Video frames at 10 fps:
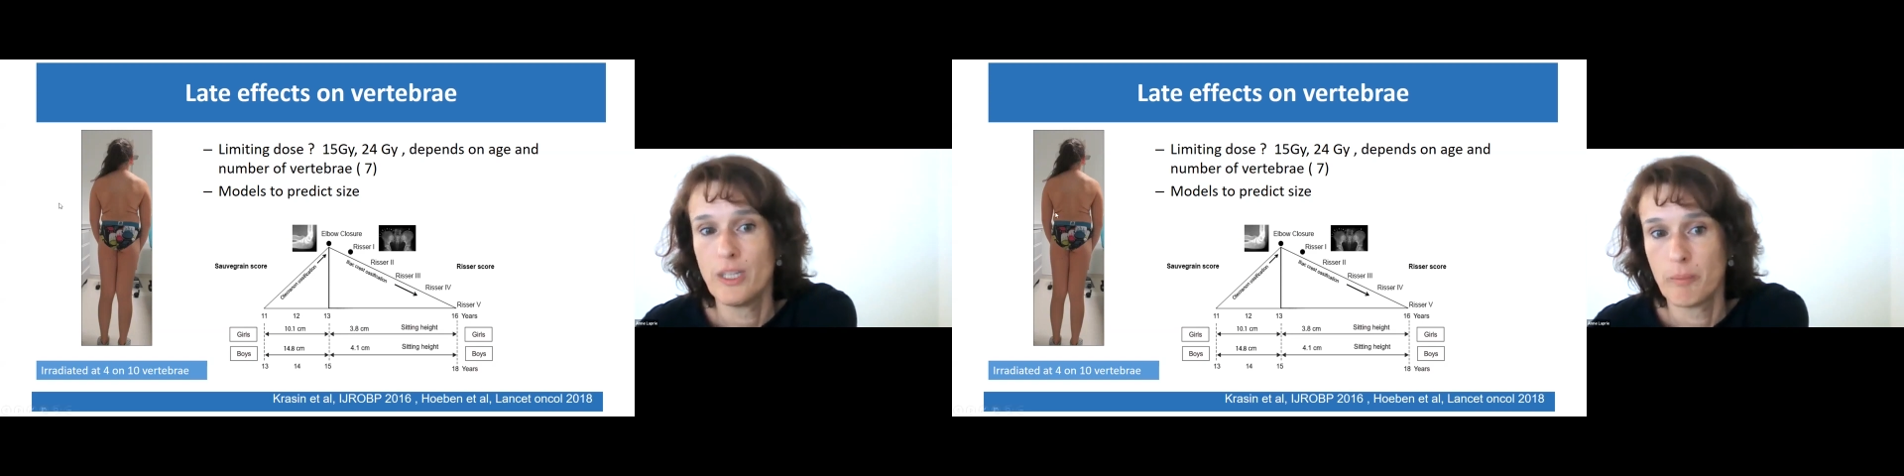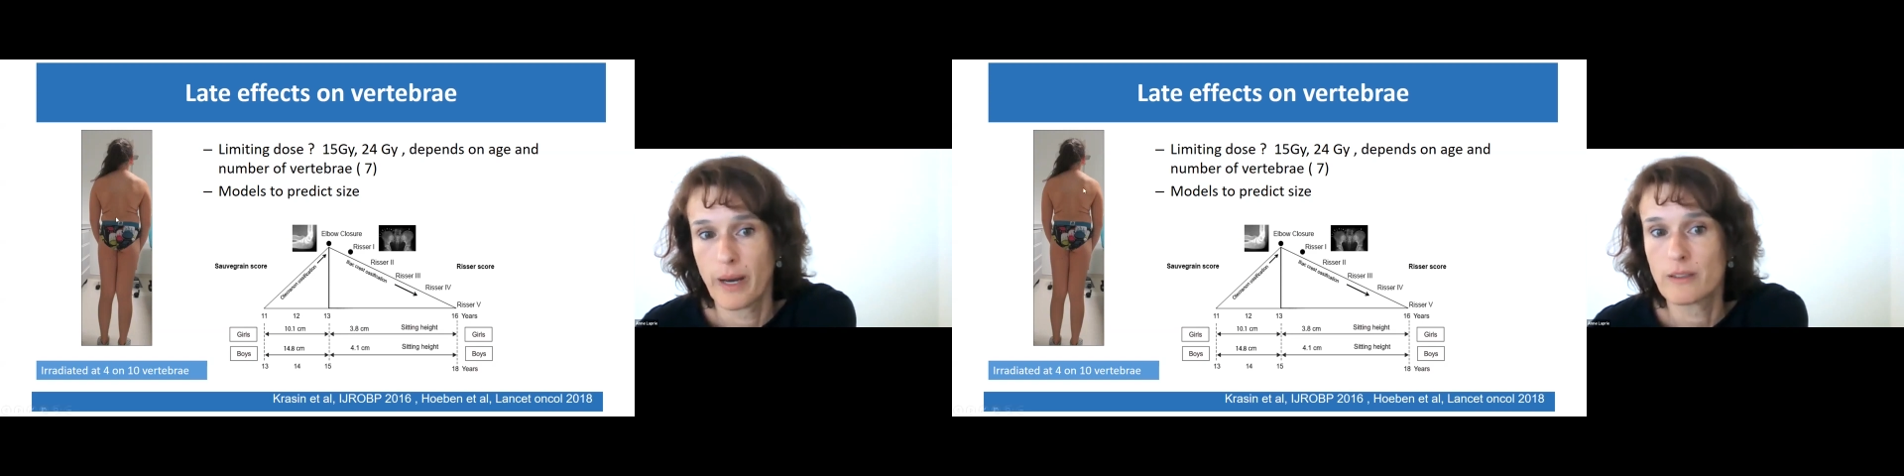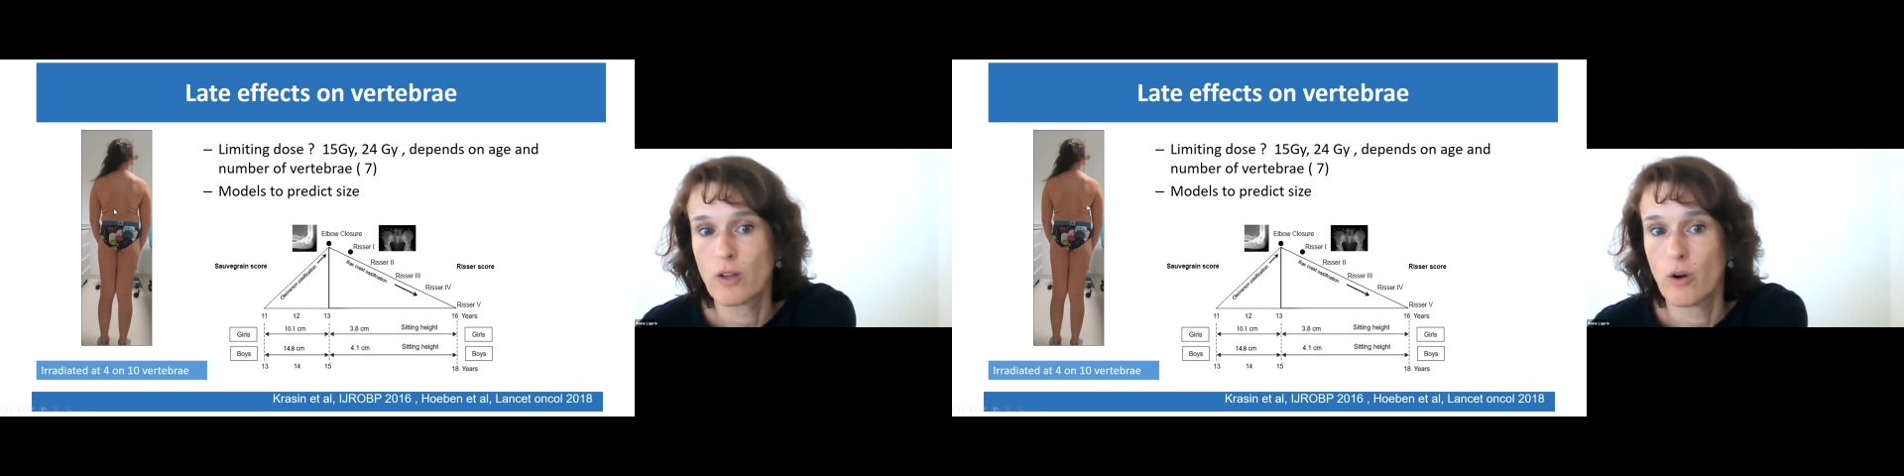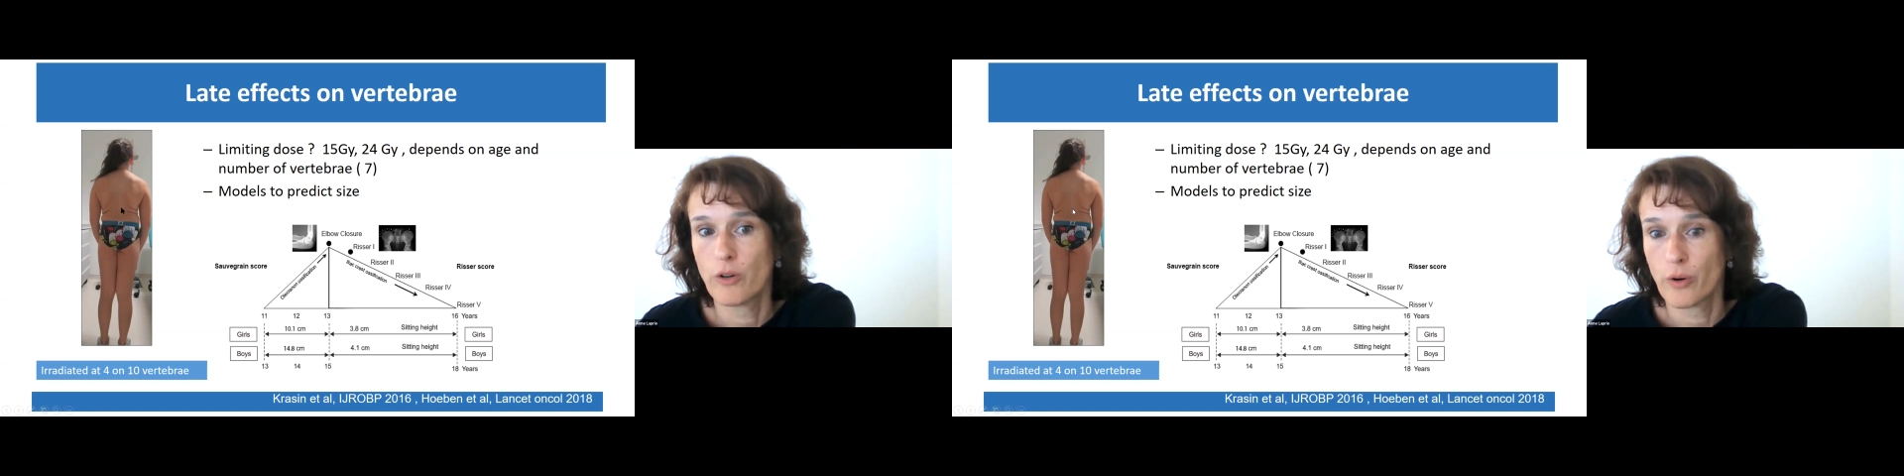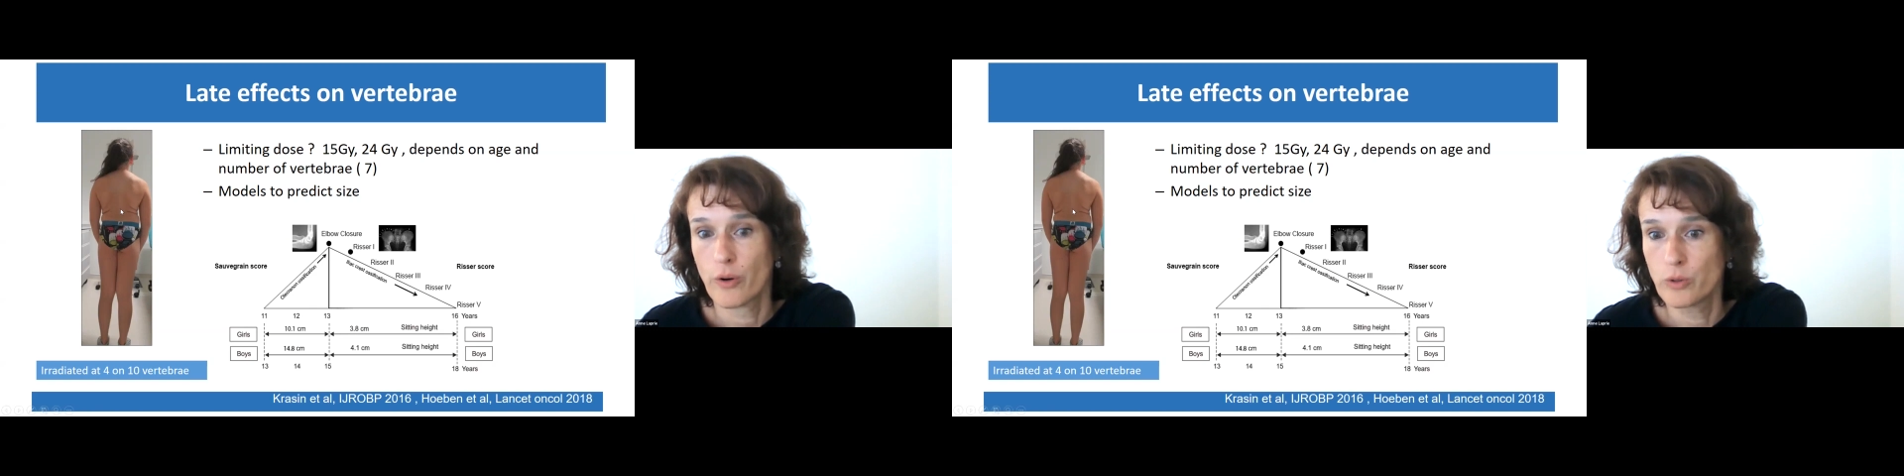impact
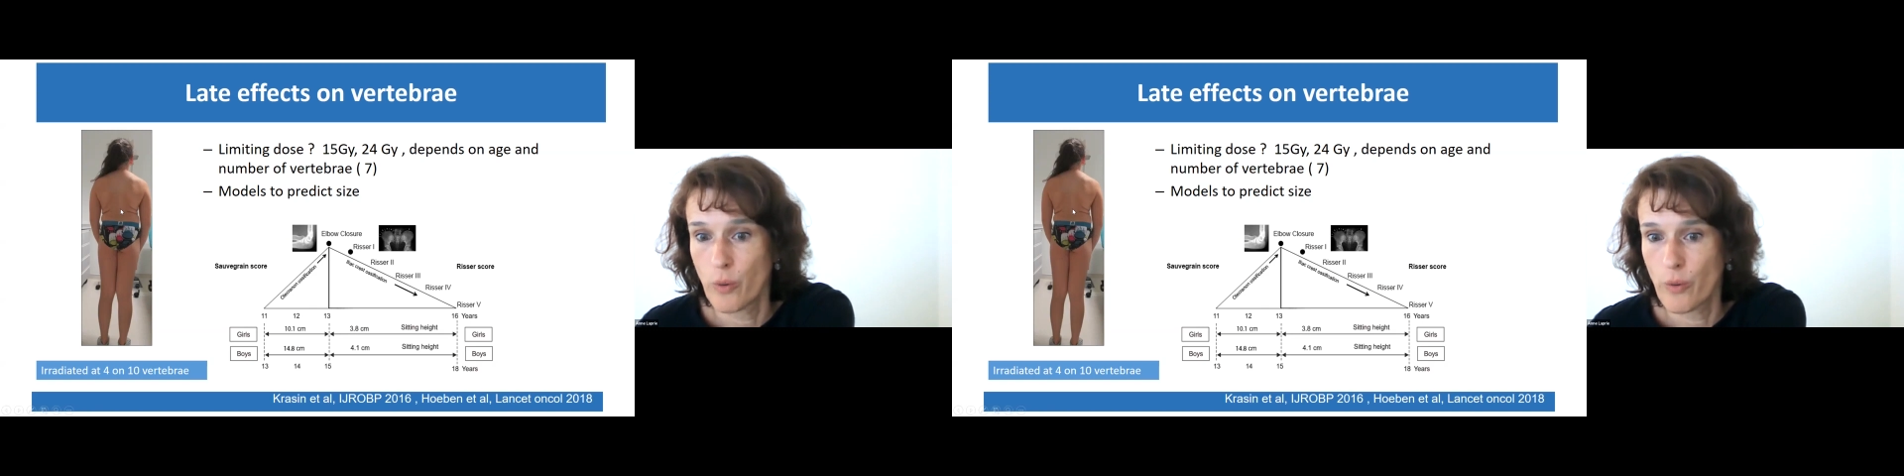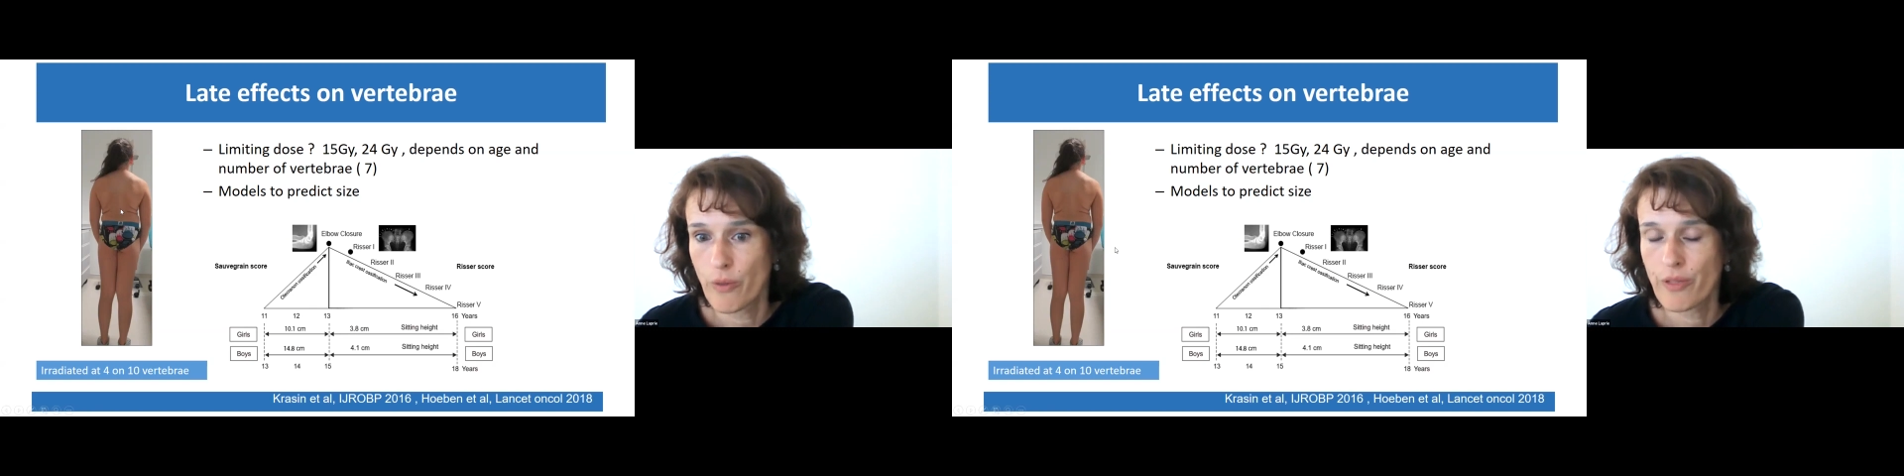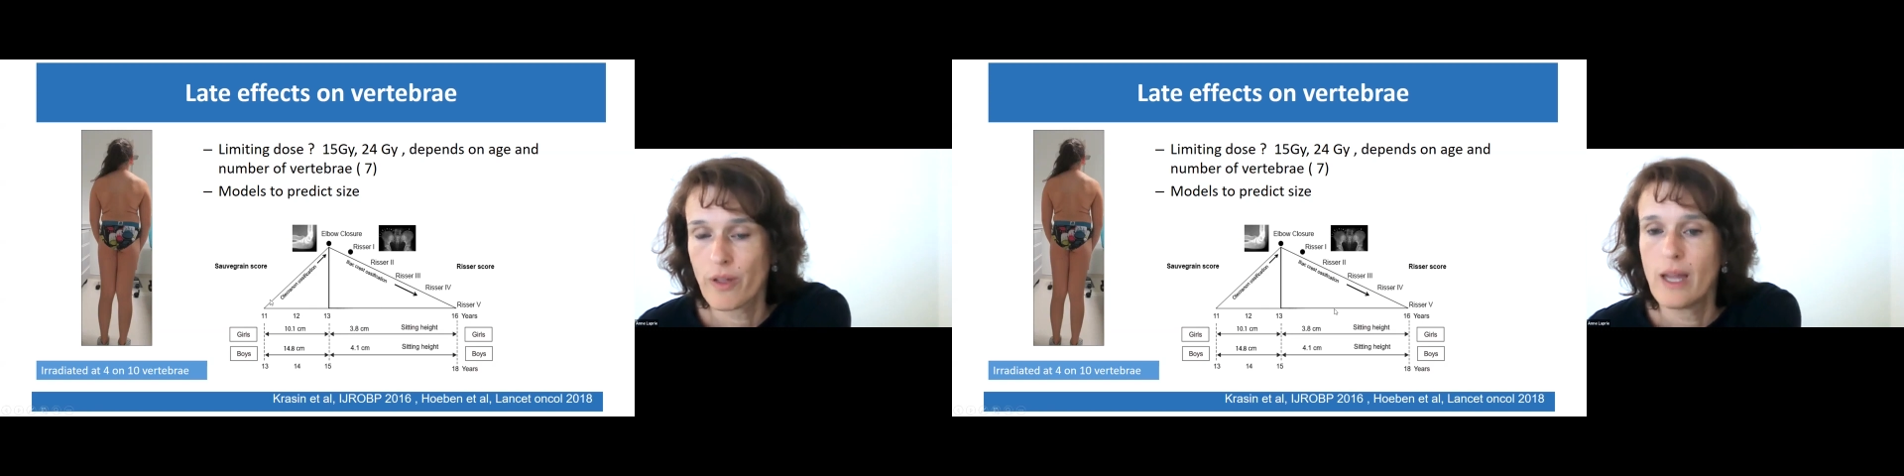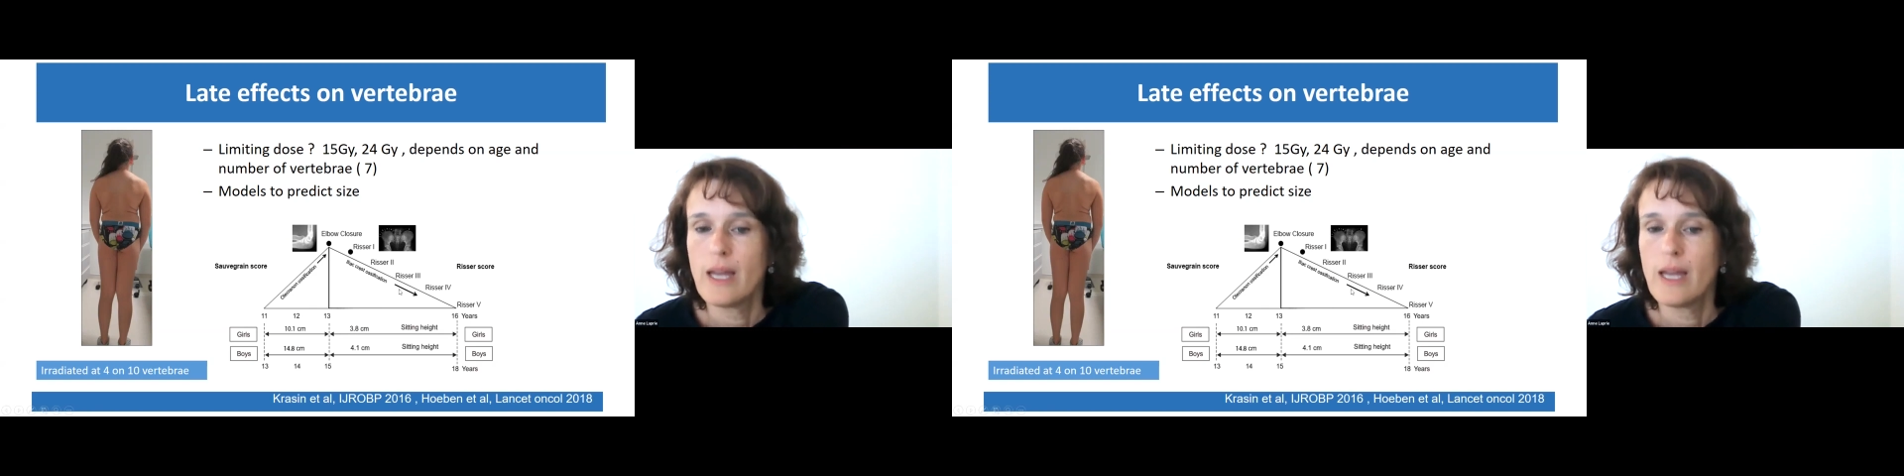on her growth.